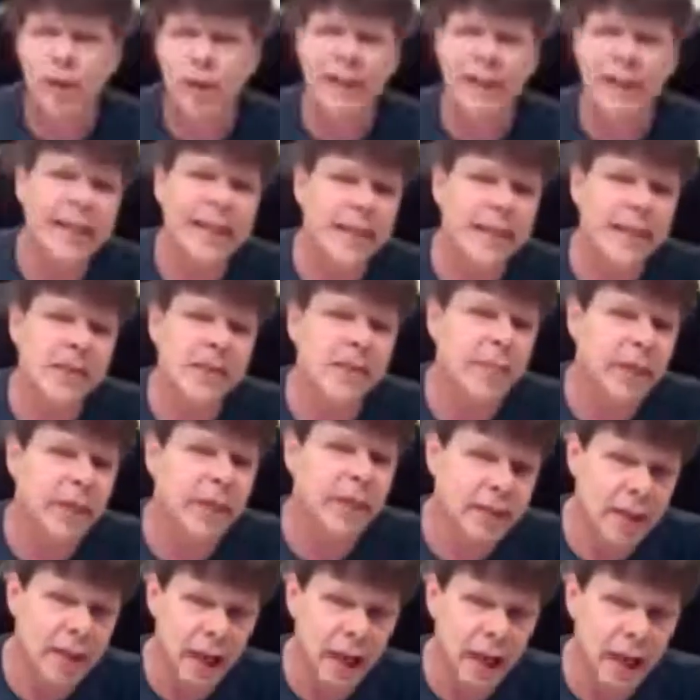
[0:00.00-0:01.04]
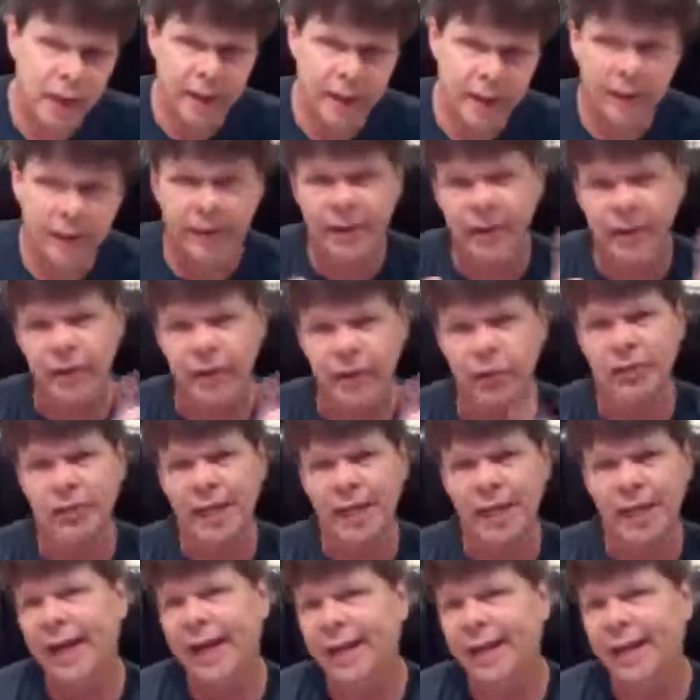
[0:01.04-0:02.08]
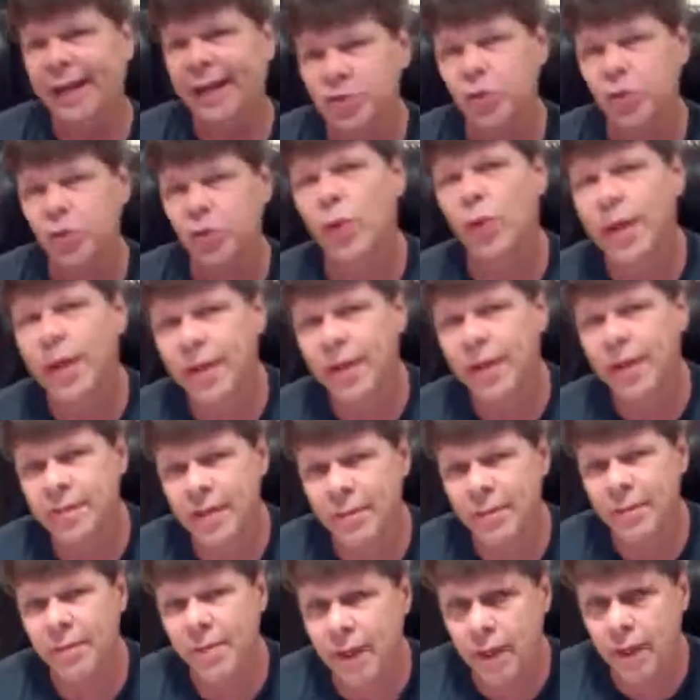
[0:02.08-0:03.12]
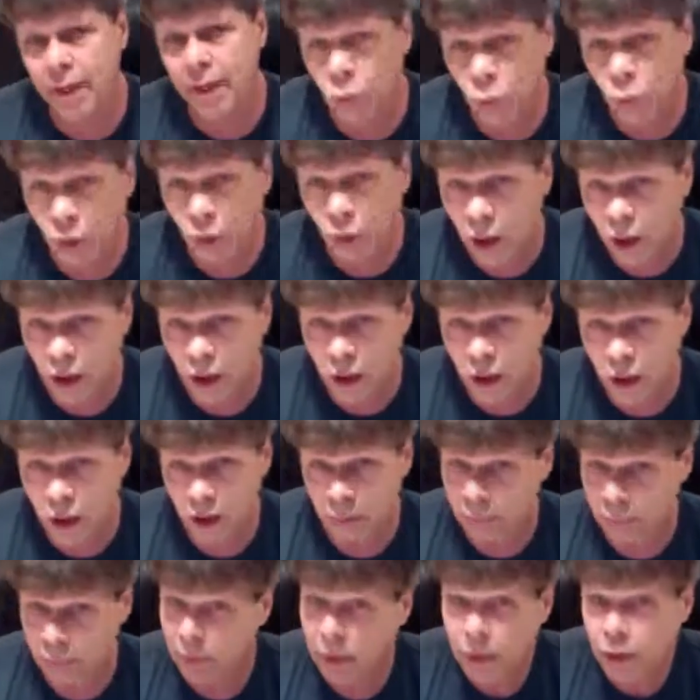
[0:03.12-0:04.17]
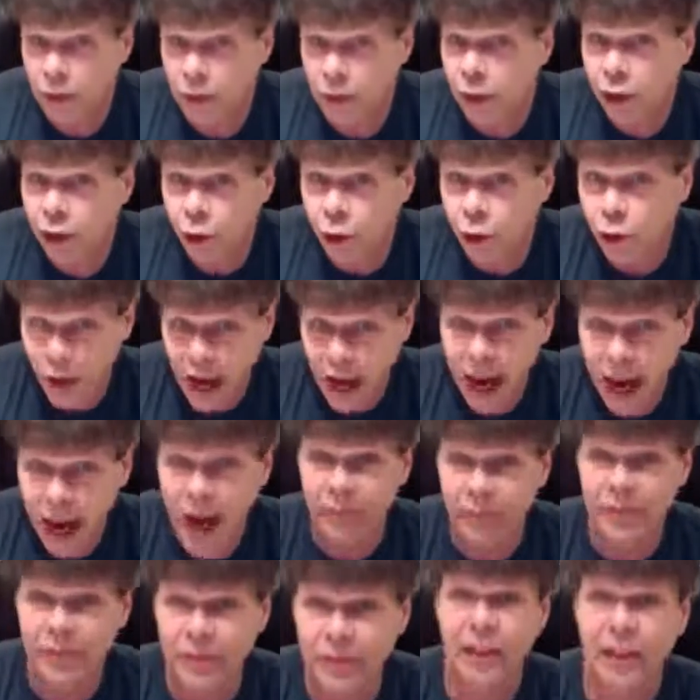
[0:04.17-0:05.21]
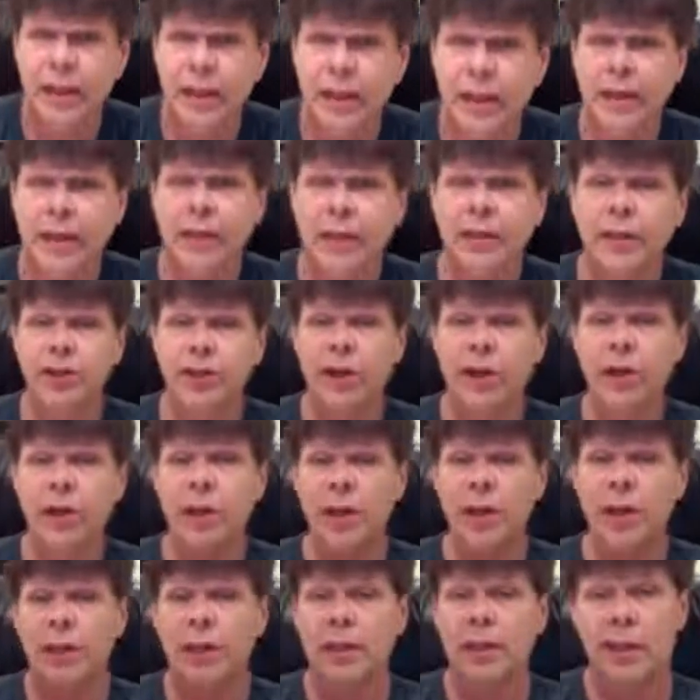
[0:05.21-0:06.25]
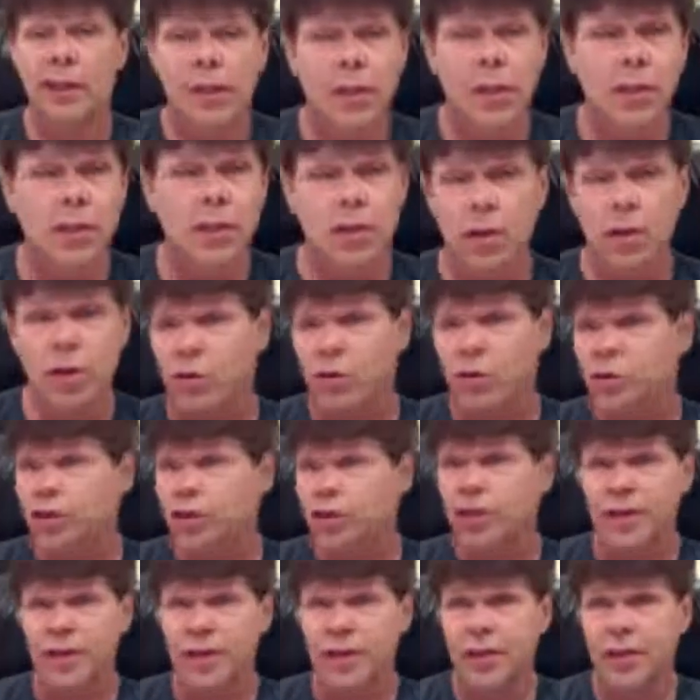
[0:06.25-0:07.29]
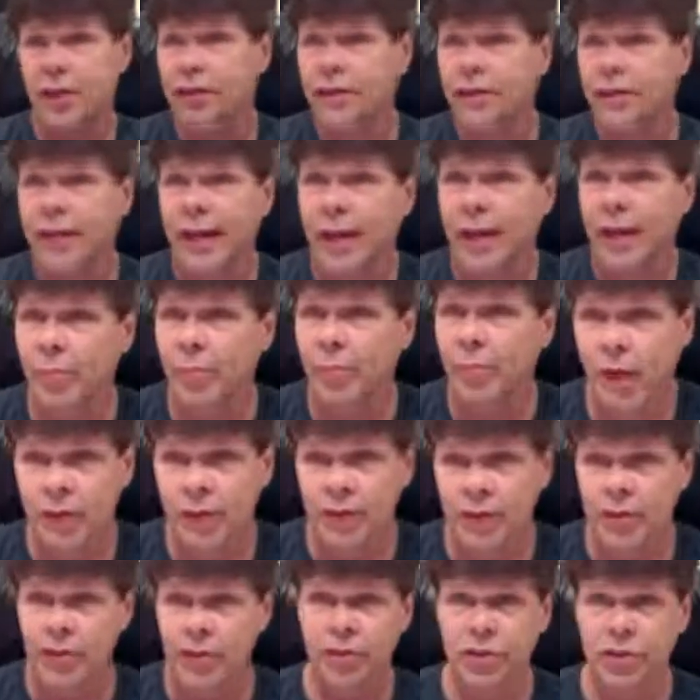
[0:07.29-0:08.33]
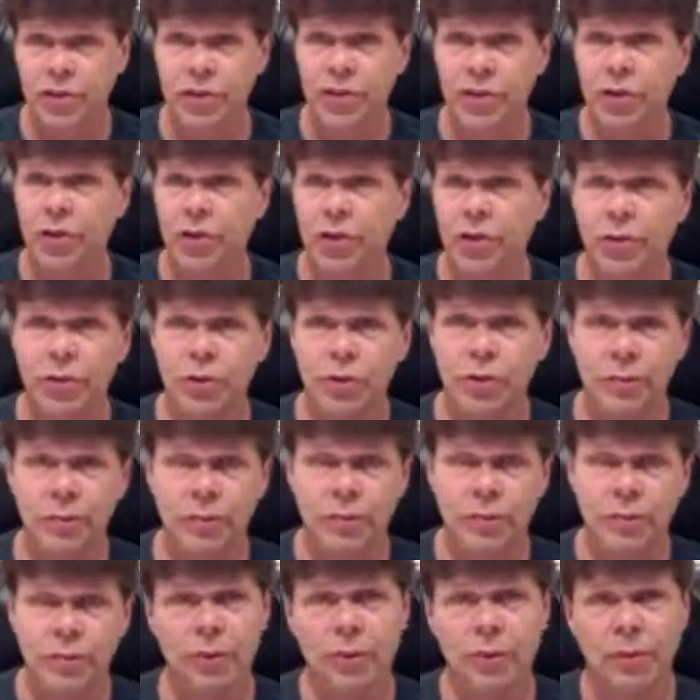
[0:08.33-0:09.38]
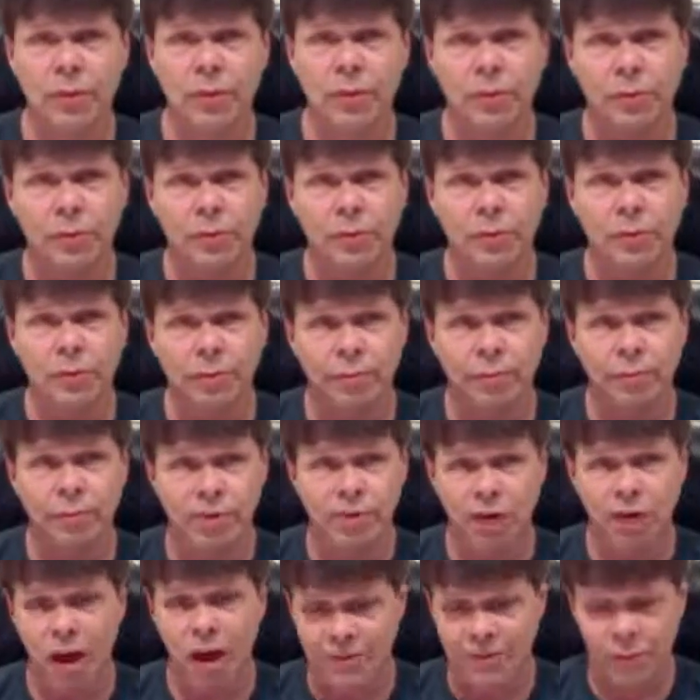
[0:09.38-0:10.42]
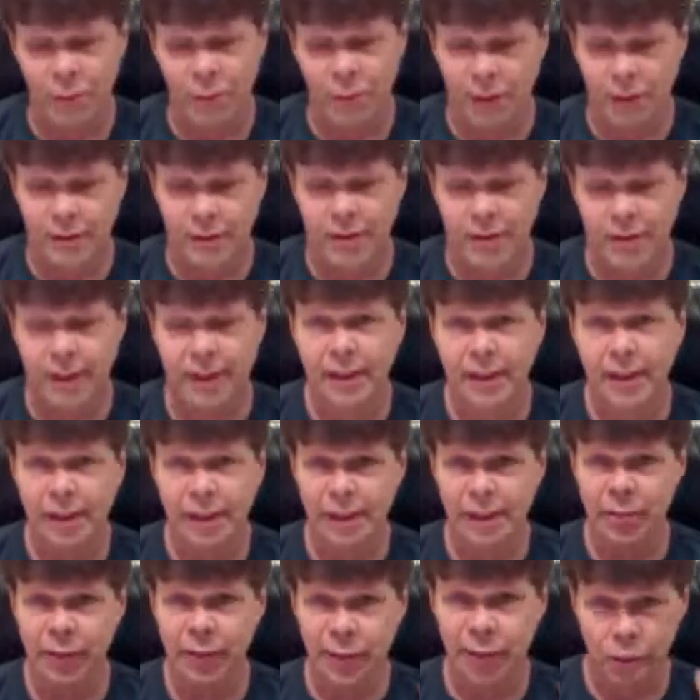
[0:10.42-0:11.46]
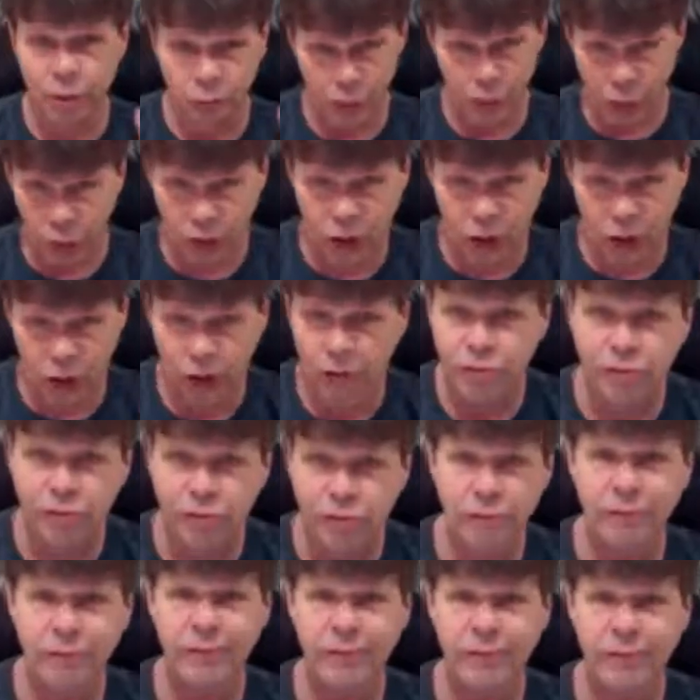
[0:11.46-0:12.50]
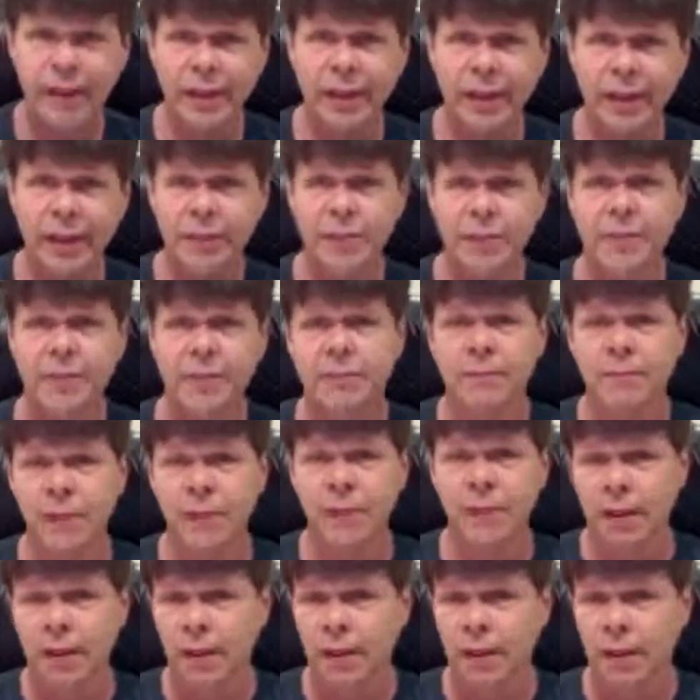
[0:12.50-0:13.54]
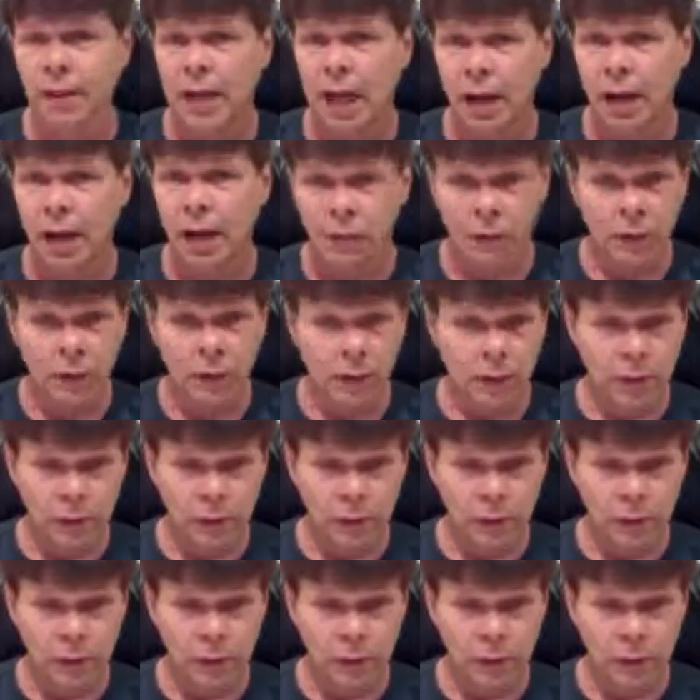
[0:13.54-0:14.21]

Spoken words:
what needs to be done in the little tiny tweaks that make it work? You have to get in and do it. So just the other day, I bought this new software thing that lets me do little cartoon videos. Now,